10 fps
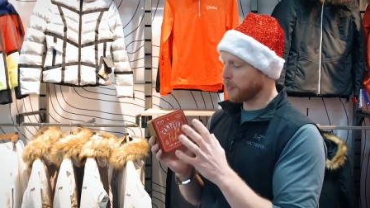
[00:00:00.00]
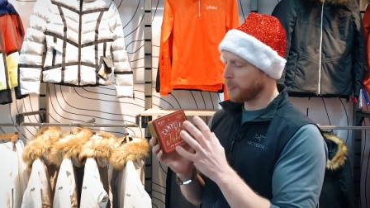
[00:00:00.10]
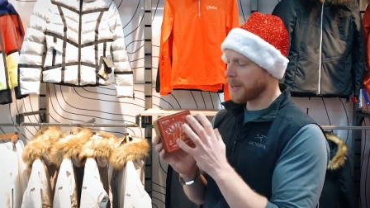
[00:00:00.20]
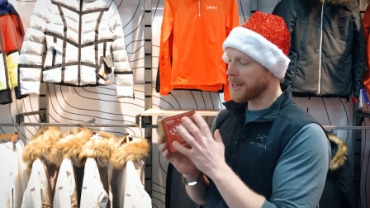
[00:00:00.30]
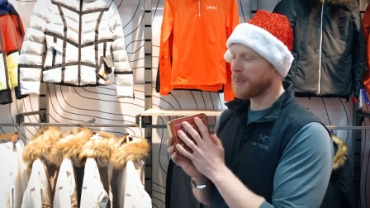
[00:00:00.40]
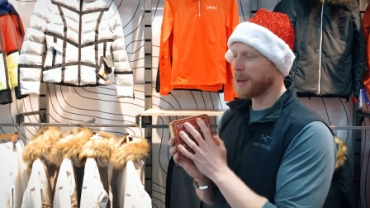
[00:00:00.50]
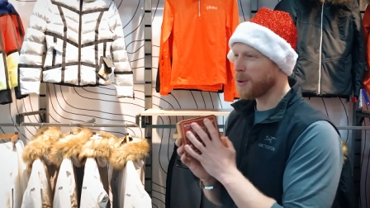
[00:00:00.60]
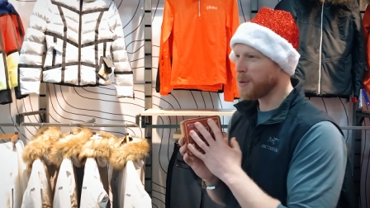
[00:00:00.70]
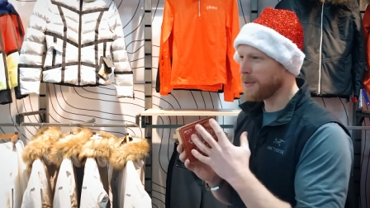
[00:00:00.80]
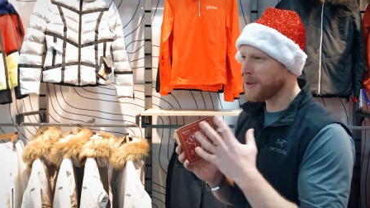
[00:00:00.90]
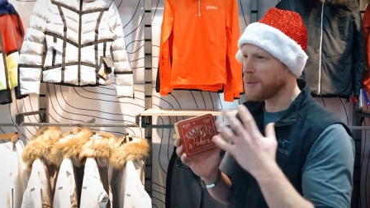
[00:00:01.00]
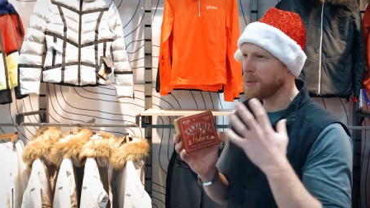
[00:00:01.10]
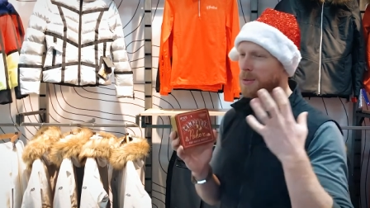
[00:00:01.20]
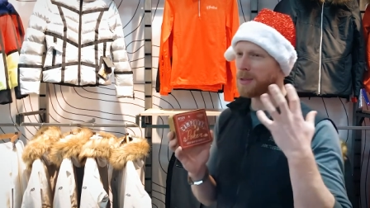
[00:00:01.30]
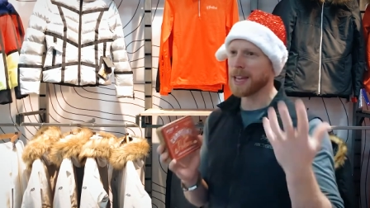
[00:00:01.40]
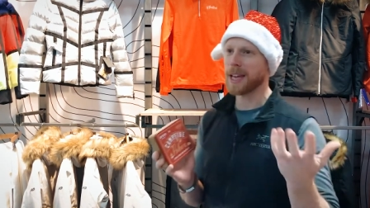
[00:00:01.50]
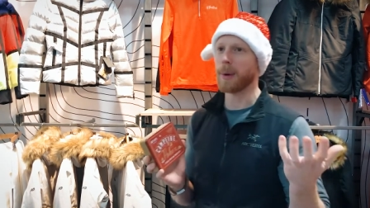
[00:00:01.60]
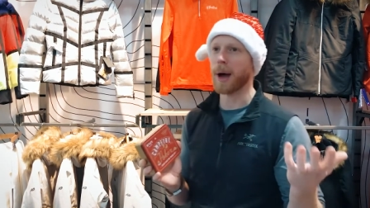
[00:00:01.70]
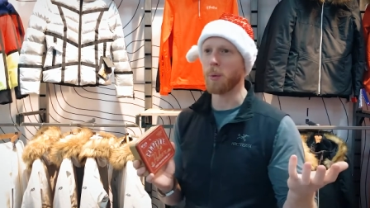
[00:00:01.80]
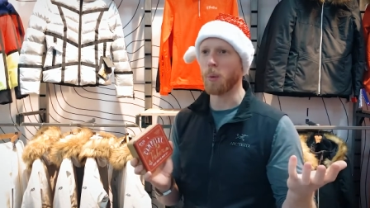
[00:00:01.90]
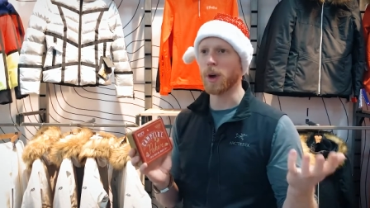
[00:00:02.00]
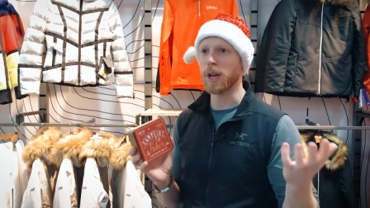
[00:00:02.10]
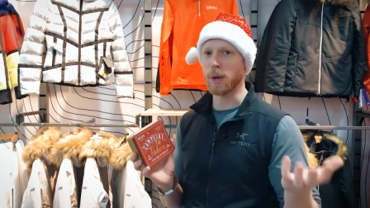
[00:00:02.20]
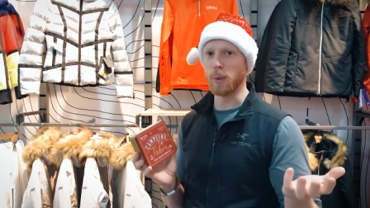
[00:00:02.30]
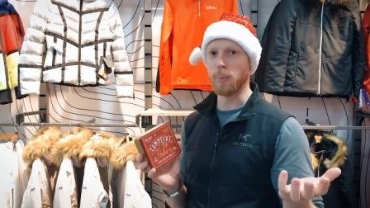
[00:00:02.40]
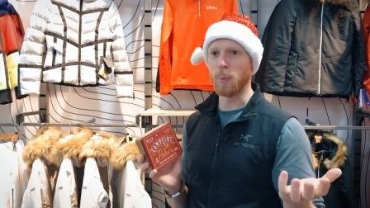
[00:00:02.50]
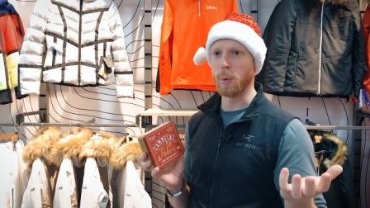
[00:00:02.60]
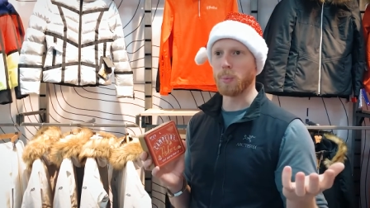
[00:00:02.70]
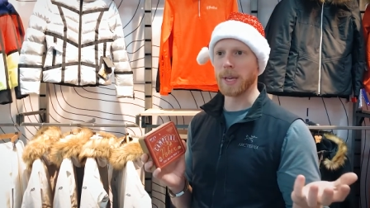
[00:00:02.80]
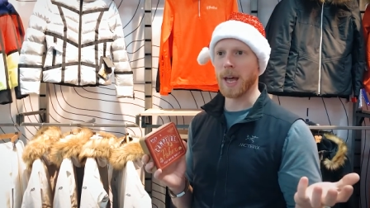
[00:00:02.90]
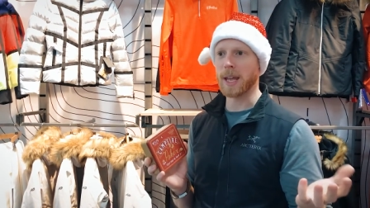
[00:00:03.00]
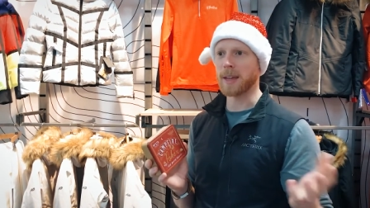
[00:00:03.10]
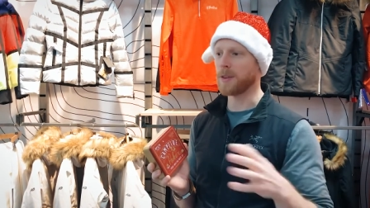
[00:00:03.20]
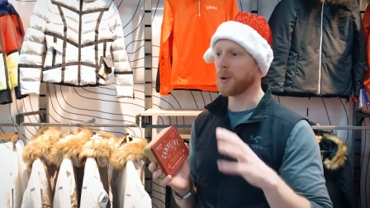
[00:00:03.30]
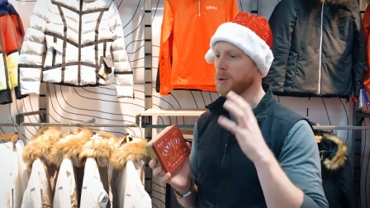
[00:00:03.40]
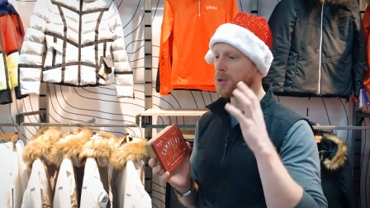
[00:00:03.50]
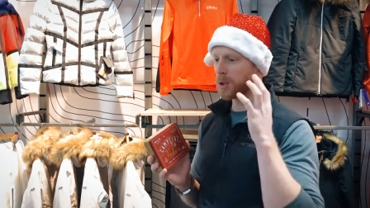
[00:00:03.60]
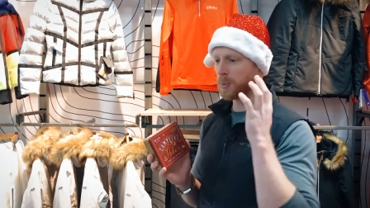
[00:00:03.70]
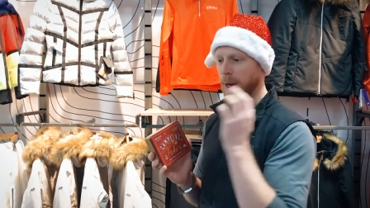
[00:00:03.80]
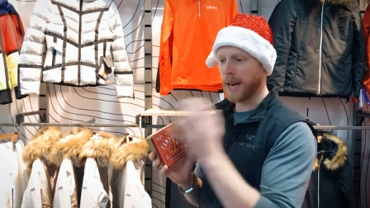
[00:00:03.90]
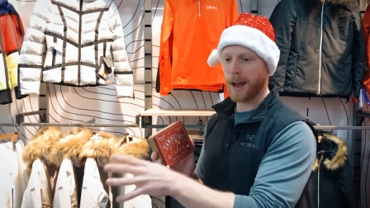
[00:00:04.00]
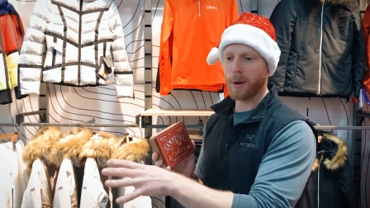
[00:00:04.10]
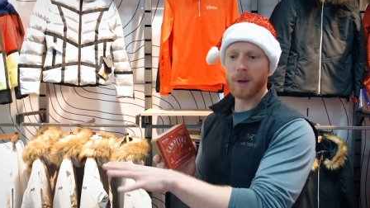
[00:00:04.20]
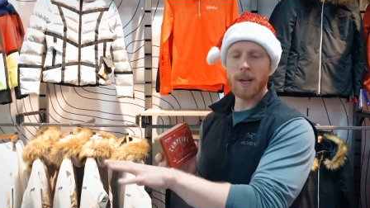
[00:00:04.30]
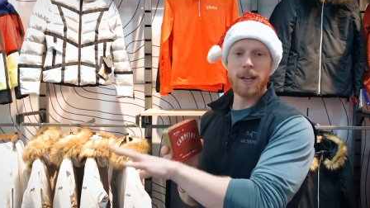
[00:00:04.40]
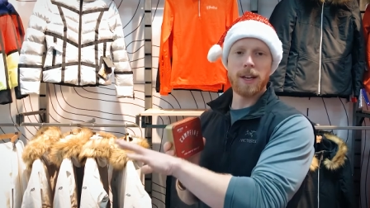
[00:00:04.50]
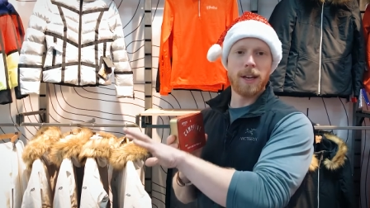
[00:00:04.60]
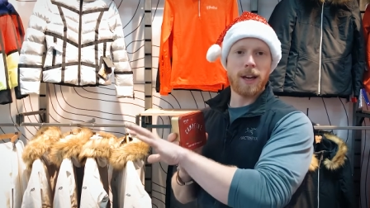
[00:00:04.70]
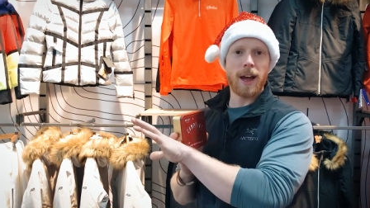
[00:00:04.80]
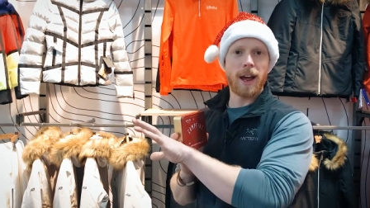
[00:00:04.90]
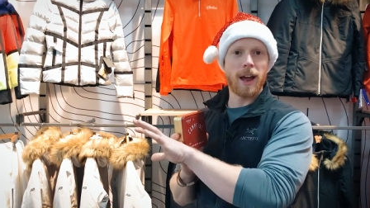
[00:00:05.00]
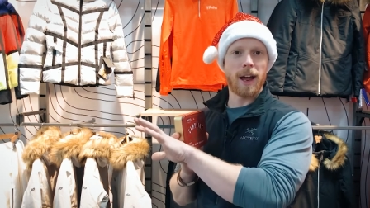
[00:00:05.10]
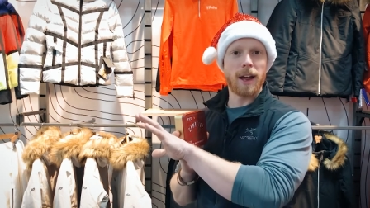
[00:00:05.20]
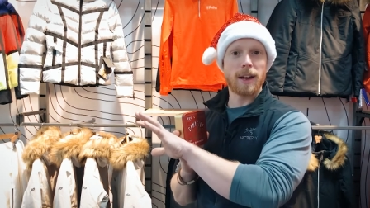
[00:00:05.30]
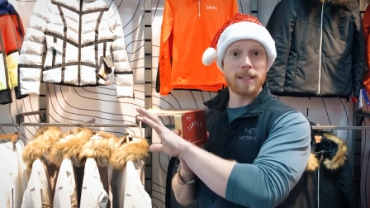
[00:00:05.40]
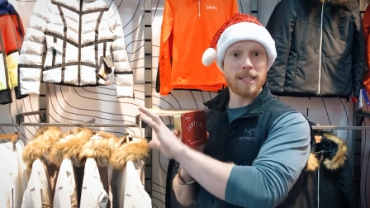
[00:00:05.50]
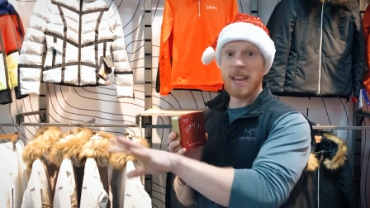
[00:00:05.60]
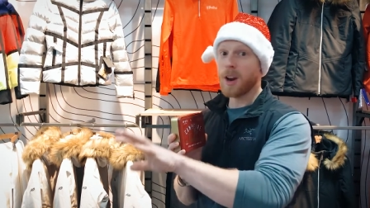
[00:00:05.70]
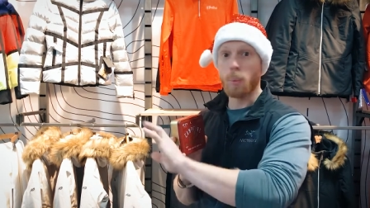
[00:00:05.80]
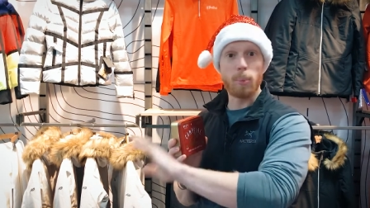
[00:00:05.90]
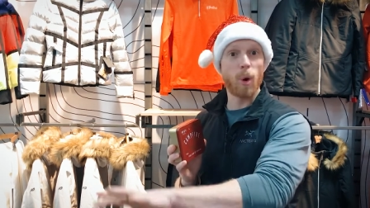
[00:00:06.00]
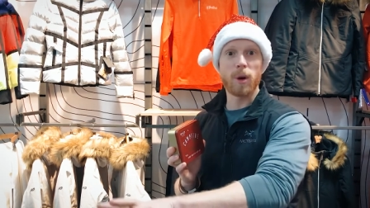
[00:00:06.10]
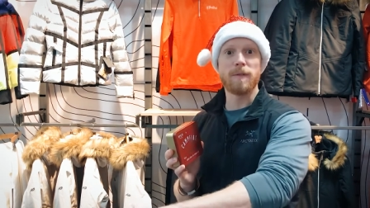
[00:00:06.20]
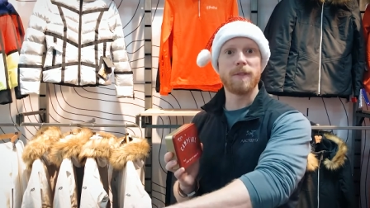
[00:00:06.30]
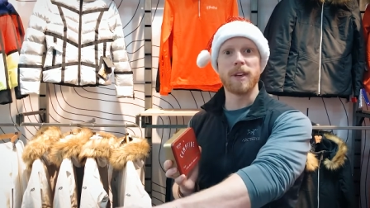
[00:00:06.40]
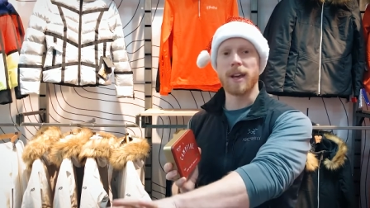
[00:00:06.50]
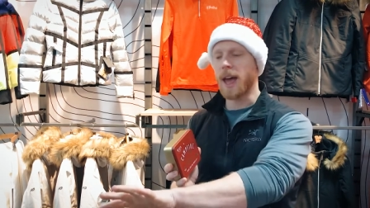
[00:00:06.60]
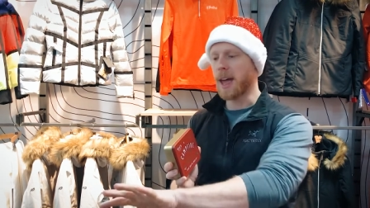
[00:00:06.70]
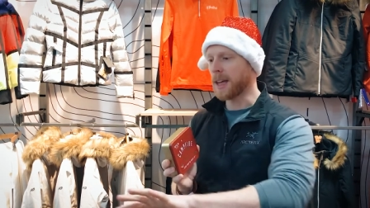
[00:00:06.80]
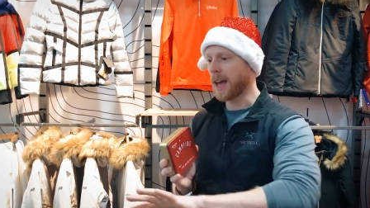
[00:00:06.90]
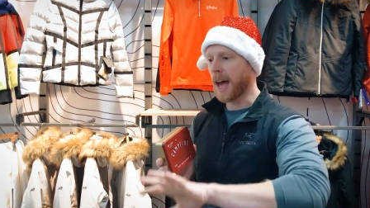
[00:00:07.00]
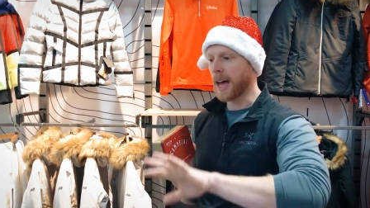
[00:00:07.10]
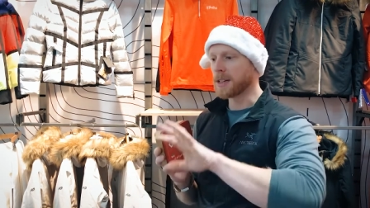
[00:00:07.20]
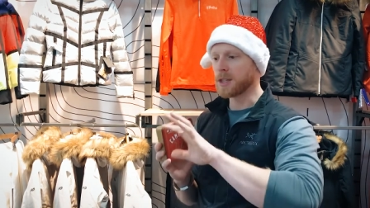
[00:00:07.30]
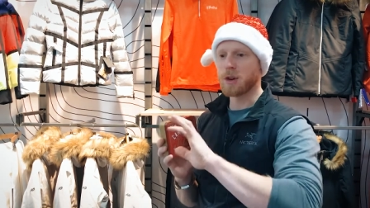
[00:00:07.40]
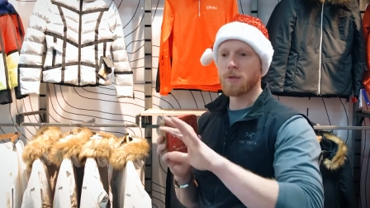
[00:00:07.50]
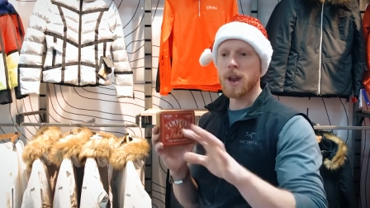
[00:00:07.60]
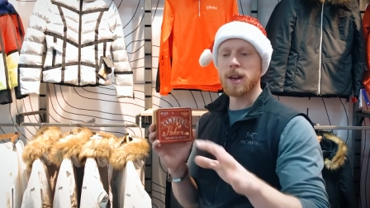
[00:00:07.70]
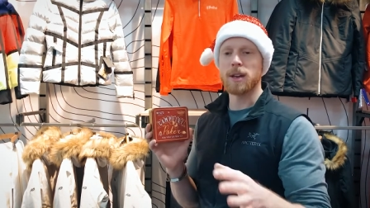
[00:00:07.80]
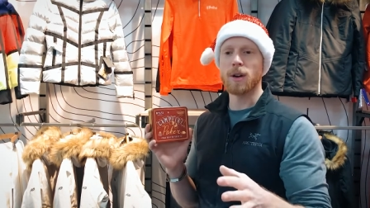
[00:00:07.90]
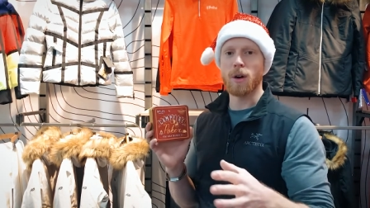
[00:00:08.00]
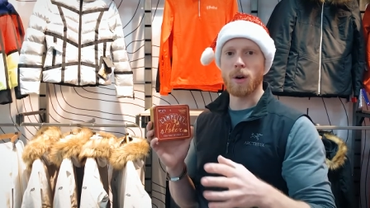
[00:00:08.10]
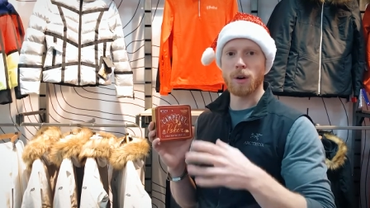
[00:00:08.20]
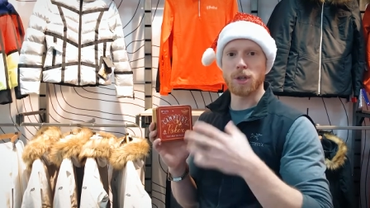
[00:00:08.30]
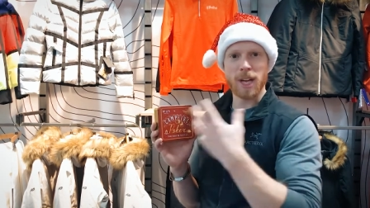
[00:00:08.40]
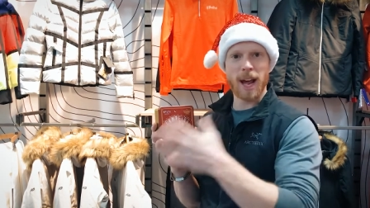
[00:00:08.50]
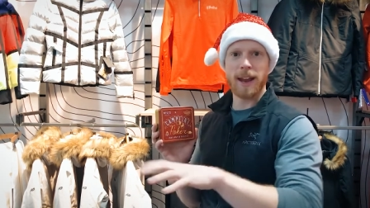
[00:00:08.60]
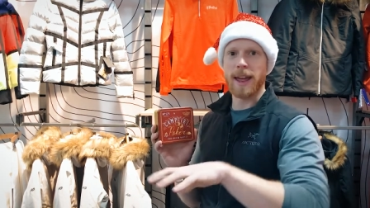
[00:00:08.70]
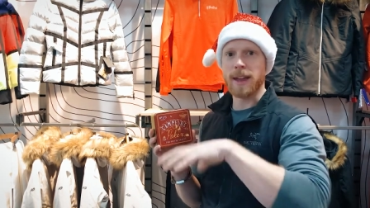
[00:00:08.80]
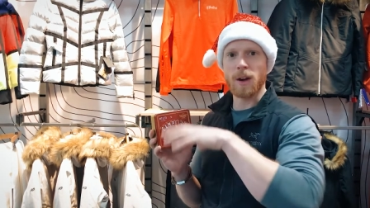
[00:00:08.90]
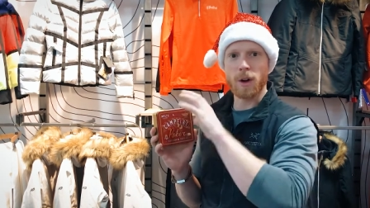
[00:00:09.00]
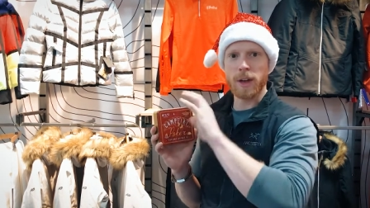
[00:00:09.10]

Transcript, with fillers: Believe me, if you, if you think about what it could, would be like if you'd just been out uh, skiing or boarding for the day and you're in your chalet or